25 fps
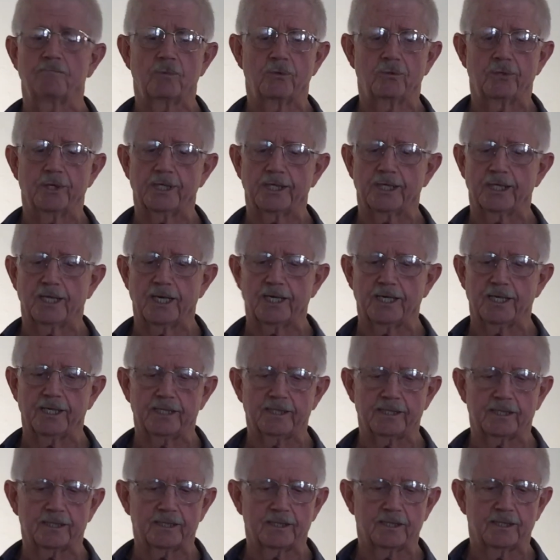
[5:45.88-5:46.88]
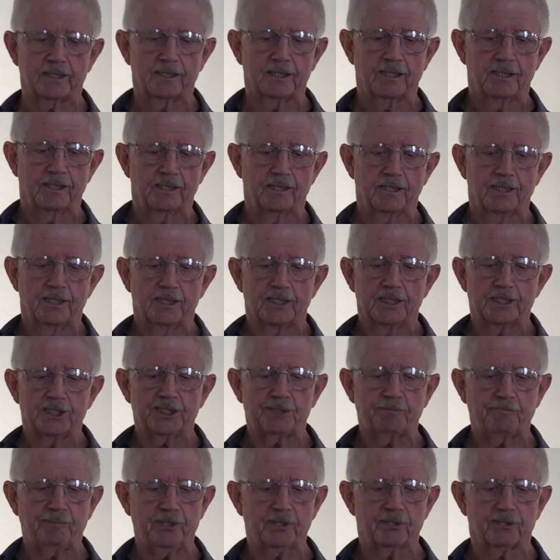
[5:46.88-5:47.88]
the morning light
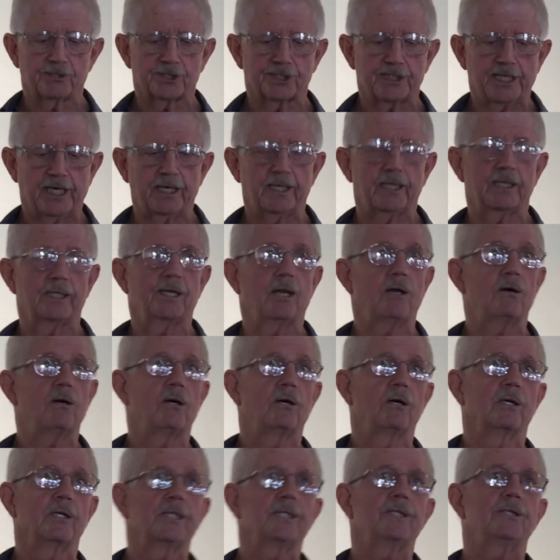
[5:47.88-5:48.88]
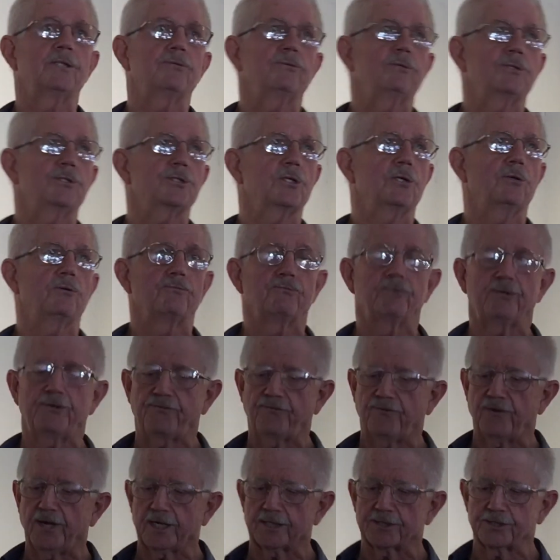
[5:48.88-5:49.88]
spills headlong into its own
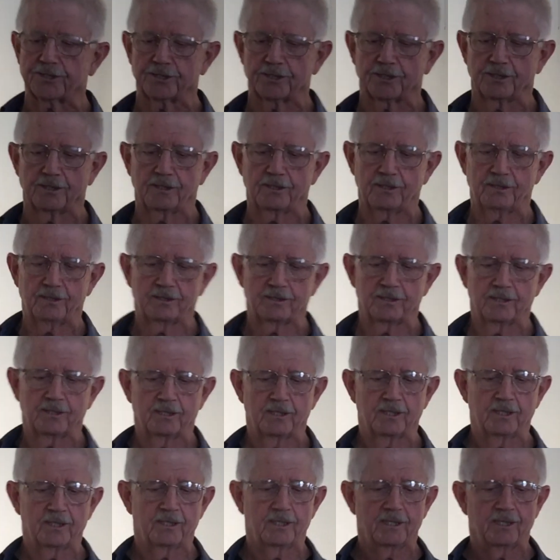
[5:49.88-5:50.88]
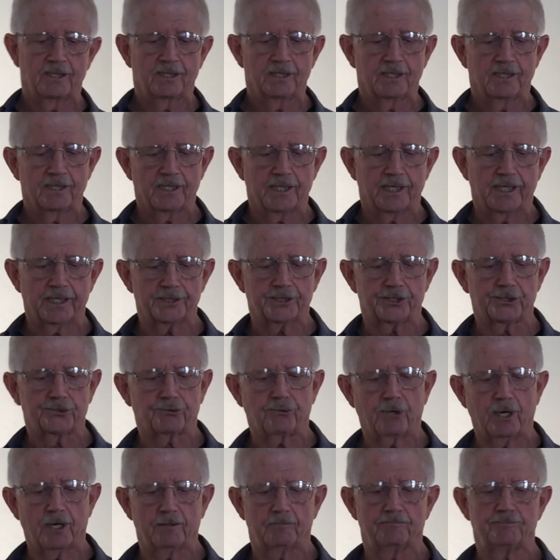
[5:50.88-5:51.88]
reflection, and
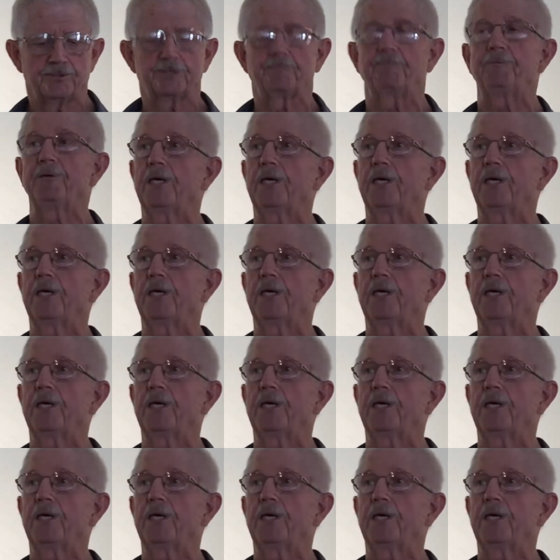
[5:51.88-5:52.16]
shrubs